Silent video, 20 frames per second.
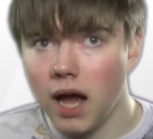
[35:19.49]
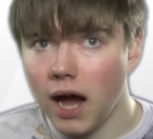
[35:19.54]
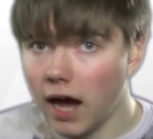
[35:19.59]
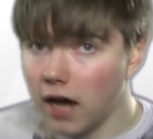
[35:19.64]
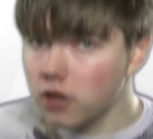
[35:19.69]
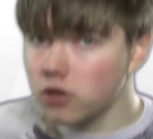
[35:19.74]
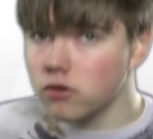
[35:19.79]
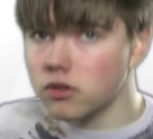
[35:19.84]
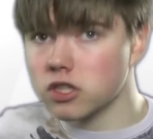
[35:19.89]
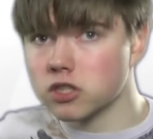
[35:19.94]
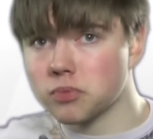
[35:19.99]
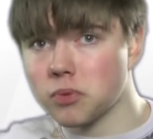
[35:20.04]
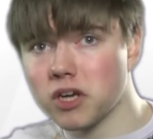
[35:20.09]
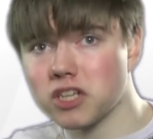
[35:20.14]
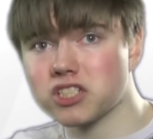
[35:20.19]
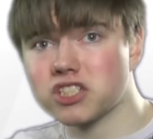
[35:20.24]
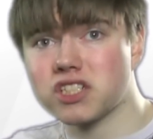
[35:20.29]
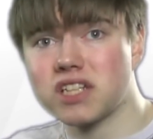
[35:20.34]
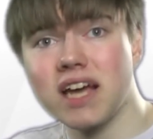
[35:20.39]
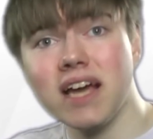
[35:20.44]
How do you
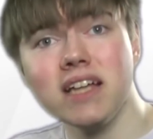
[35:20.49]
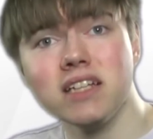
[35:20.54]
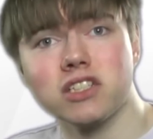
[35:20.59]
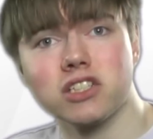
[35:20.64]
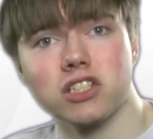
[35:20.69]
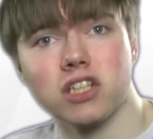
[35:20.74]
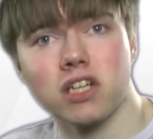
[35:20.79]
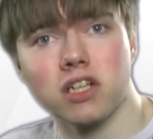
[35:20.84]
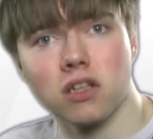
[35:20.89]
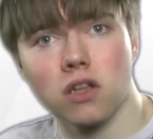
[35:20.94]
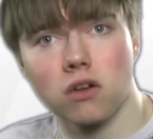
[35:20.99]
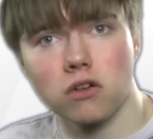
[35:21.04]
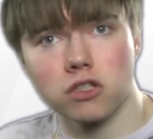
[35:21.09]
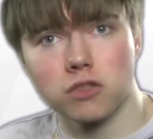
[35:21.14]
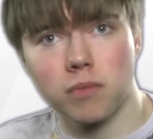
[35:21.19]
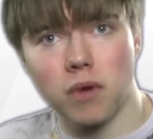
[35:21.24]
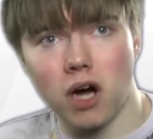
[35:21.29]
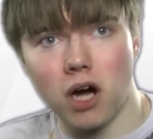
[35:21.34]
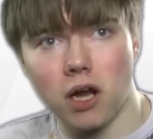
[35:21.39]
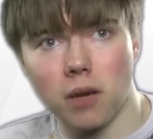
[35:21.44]
express tense in
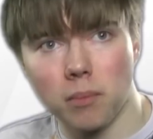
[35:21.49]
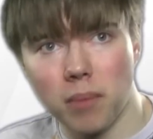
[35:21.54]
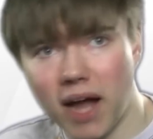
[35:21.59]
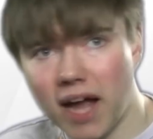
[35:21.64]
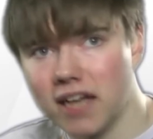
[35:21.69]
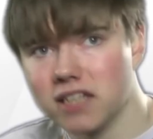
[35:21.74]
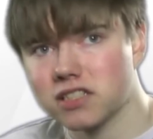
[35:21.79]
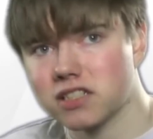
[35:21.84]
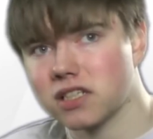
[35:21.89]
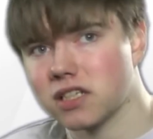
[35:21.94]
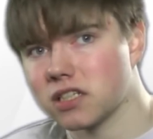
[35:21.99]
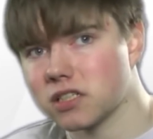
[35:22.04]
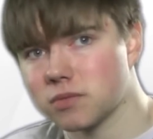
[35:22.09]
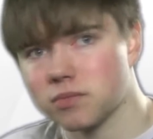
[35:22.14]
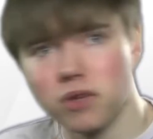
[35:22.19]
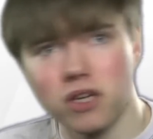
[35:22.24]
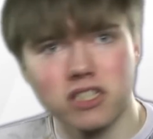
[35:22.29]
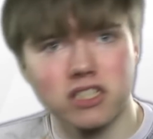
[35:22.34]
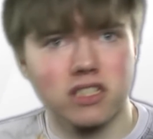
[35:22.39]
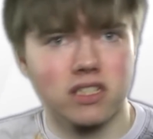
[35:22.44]
Lojban? Past tense,
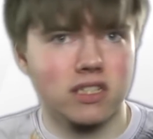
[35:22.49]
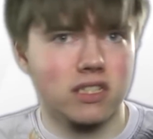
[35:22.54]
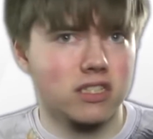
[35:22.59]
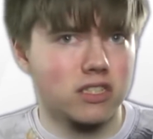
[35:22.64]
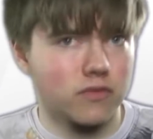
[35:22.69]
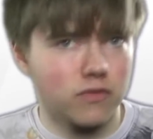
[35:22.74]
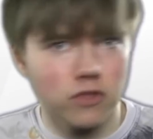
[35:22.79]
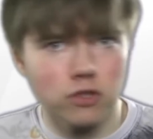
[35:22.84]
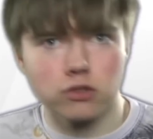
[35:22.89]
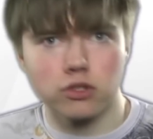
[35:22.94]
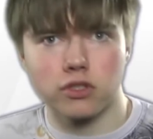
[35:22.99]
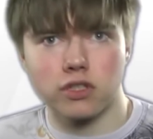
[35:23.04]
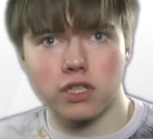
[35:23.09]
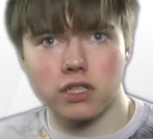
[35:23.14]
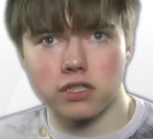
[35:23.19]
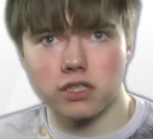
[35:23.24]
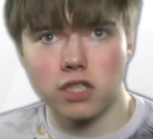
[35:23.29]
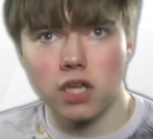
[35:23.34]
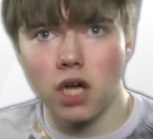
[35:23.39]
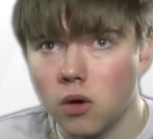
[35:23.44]
present tense, future
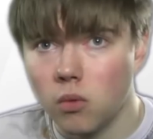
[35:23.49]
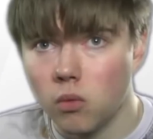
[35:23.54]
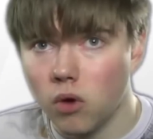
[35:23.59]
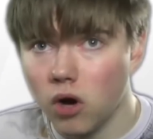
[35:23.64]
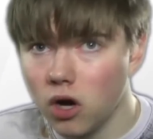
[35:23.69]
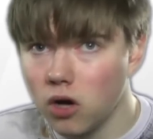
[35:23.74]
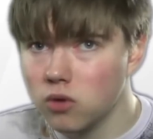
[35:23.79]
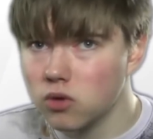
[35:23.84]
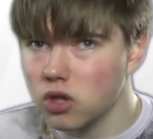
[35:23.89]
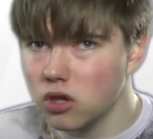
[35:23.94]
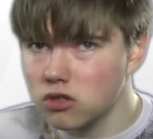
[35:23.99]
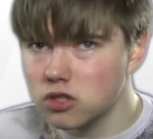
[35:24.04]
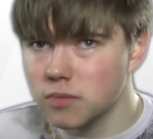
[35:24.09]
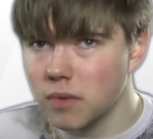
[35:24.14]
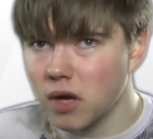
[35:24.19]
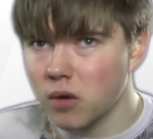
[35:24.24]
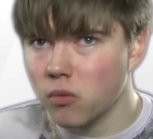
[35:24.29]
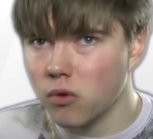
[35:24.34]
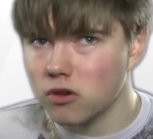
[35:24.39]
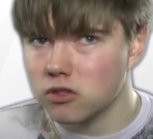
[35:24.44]
tense. Well,
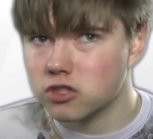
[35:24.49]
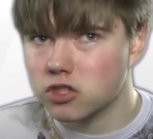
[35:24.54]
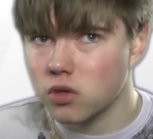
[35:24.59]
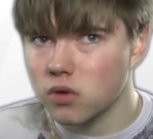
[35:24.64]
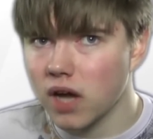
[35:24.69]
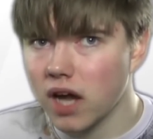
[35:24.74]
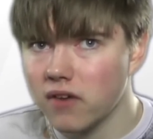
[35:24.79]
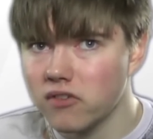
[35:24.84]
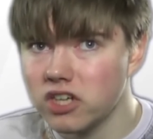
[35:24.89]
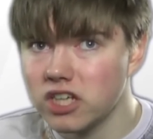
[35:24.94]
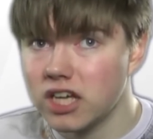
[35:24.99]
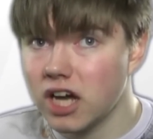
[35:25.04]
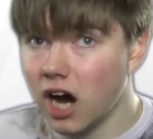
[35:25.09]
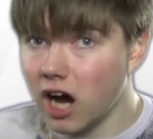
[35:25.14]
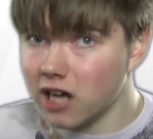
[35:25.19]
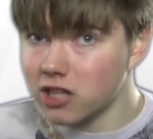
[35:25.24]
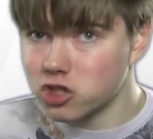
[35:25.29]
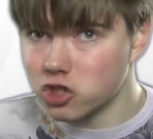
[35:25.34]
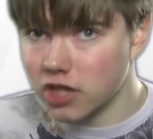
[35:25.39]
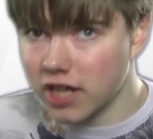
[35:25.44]
Lojban words don't have any
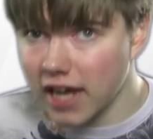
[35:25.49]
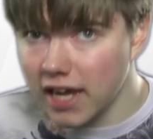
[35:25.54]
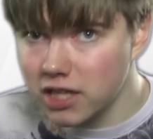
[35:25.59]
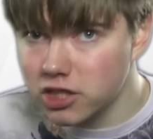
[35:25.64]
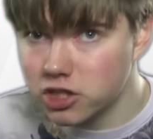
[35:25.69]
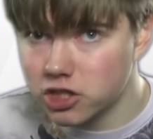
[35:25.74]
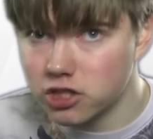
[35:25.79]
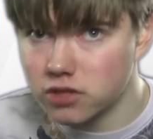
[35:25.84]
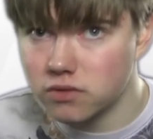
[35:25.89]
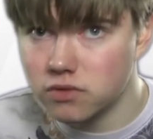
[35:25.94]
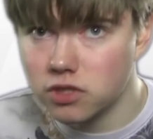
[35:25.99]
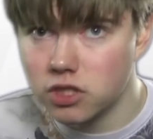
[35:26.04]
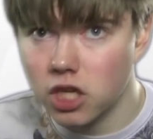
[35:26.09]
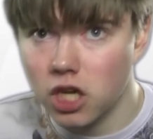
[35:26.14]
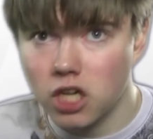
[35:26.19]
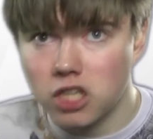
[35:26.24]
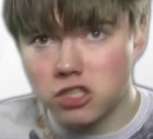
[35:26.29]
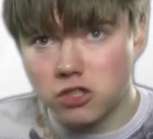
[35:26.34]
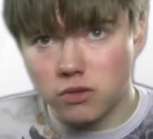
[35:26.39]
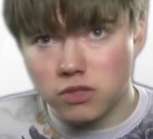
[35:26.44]
conjugations,
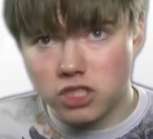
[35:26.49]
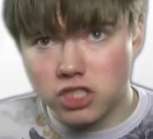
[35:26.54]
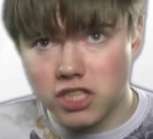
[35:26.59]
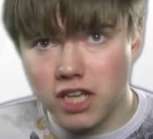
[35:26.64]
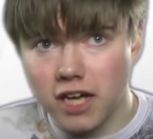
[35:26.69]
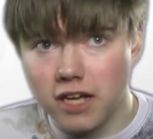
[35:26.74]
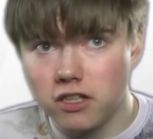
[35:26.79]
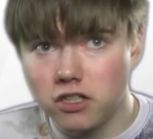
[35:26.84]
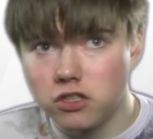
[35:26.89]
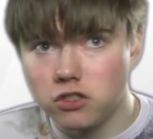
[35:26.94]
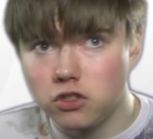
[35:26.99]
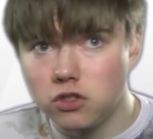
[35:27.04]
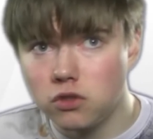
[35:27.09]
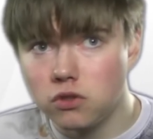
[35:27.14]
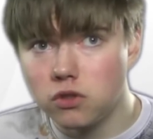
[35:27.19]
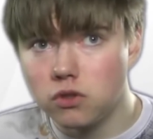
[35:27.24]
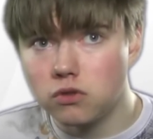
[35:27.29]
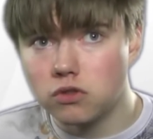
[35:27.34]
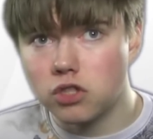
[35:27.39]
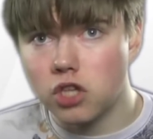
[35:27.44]
so instead you
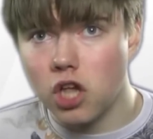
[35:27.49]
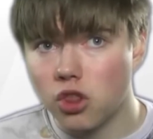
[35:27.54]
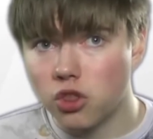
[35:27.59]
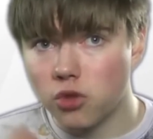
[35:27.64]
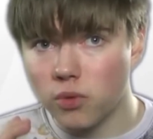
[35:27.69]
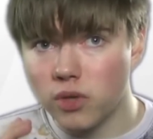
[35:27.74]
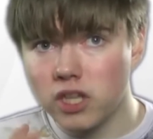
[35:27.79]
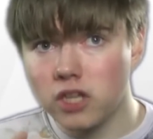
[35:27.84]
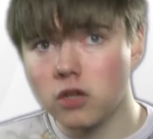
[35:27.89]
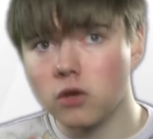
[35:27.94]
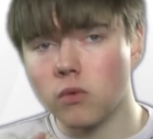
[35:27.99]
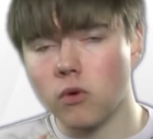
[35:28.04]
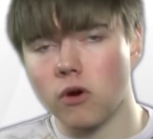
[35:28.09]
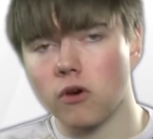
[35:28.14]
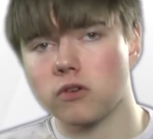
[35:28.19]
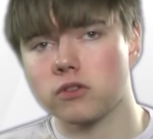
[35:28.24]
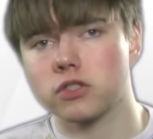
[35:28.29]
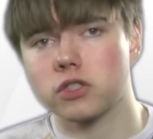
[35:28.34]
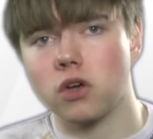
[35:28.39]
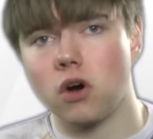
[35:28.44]
use three little
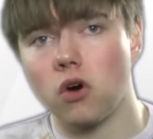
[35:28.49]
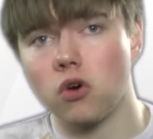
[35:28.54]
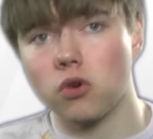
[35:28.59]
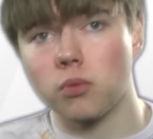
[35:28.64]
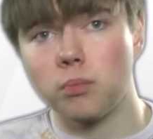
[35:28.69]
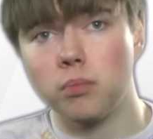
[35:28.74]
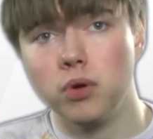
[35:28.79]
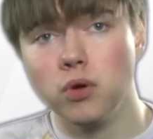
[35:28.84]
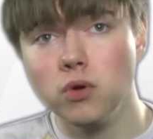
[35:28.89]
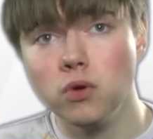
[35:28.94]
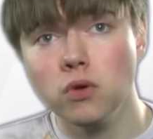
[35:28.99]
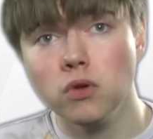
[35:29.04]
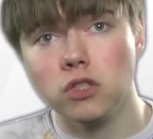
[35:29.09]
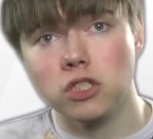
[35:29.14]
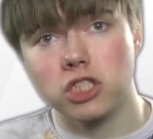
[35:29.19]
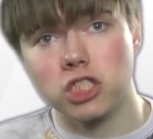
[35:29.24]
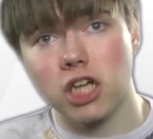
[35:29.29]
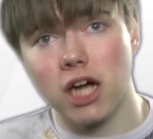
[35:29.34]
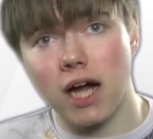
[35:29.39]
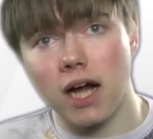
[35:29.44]
words called pu,
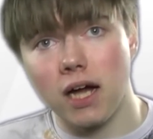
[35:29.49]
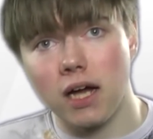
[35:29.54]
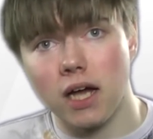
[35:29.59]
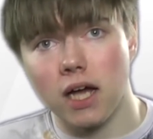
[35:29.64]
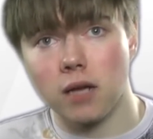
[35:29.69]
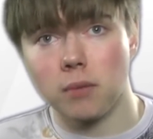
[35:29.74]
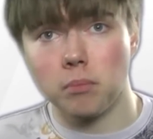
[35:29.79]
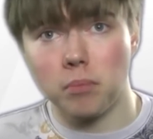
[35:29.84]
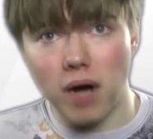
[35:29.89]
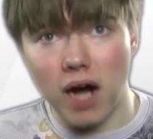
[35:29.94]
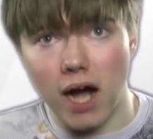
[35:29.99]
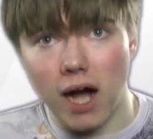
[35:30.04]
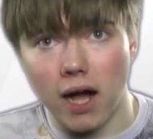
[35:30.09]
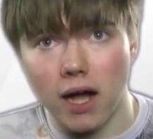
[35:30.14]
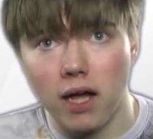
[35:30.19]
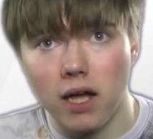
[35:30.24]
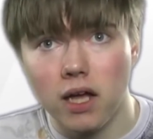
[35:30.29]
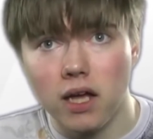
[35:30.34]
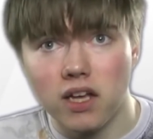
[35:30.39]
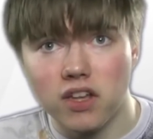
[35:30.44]
sha, and ba.
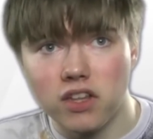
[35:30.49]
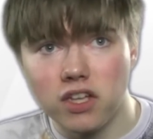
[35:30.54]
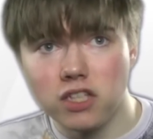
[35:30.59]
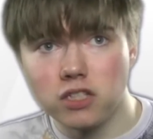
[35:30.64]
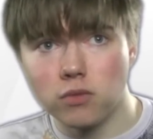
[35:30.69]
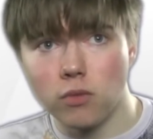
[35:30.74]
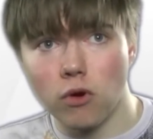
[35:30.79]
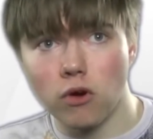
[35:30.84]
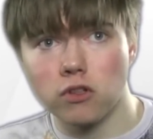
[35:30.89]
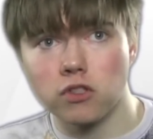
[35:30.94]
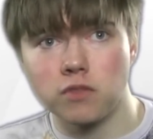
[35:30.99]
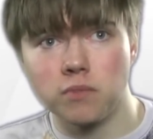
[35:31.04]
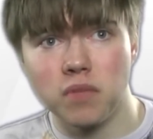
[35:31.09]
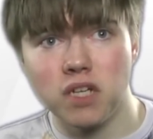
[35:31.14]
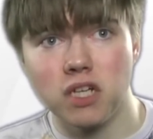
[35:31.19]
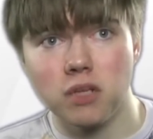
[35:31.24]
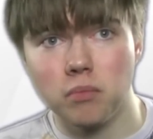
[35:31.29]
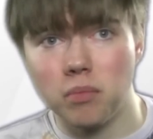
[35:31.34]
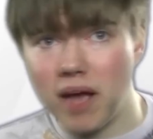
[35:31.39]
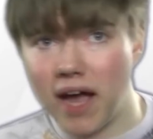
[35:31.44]
These words
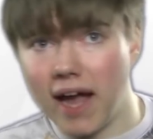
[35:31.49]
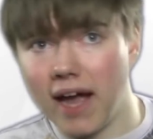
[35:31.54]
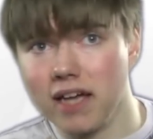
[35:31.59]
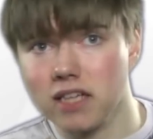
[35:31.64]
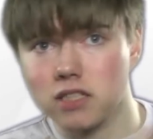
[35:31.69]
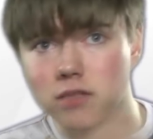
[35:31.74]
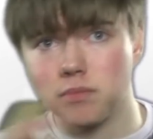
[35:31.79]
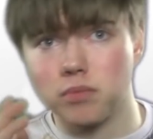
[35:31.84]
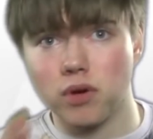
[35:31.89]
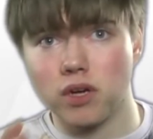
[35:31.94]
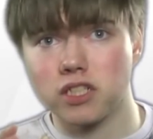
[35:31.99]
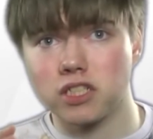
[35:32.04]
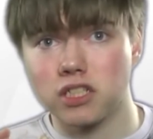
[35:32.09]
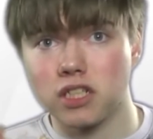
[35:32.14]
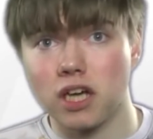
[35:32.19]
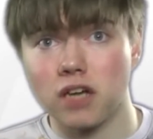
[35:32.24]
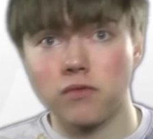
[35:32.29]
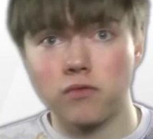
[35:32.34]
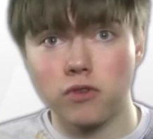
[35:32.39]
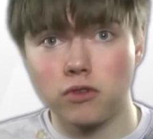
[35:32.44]
mean past,
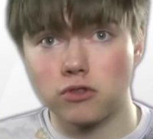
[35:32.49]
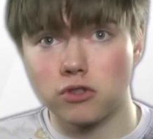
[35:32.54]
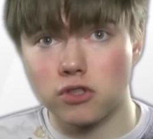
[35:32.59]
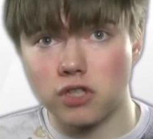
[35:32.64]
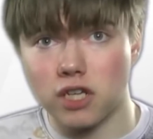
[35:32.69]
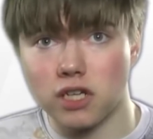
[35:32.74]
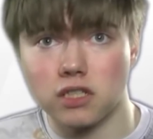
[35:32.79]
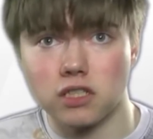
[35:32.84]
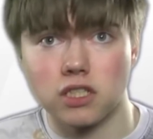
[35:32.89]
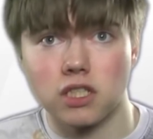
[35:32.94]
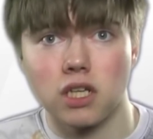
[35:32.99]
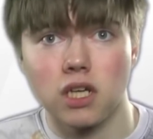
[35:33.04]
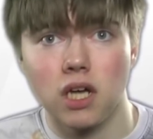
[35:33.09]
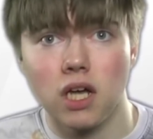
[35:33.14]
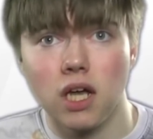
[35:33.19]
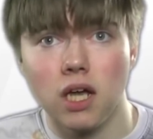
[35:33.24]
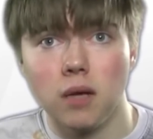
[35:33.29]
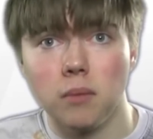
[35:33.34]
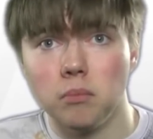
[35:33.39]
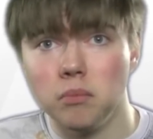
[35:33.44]
present, and future tense.
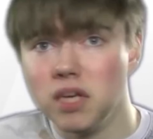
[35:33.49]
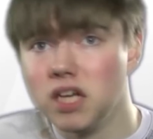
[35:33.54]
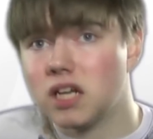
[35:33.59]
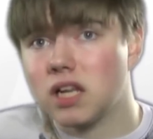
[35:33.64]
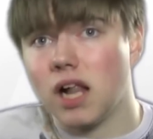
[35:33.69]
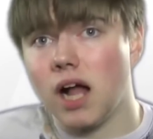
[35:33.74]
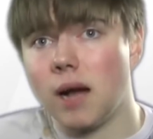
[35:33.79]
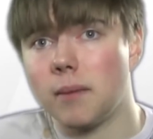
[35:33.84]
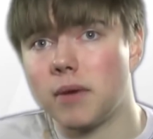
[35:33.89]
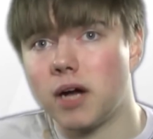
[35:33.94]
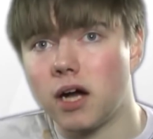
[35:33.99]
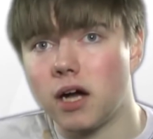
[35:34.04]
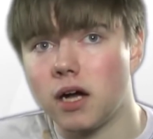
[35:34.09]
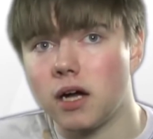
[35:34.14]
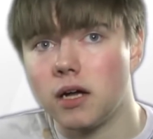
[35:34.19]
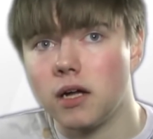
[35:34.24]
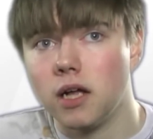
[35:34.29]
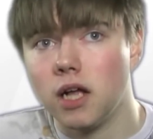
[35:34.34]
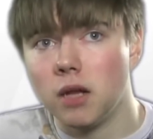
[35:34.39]
Mi klama.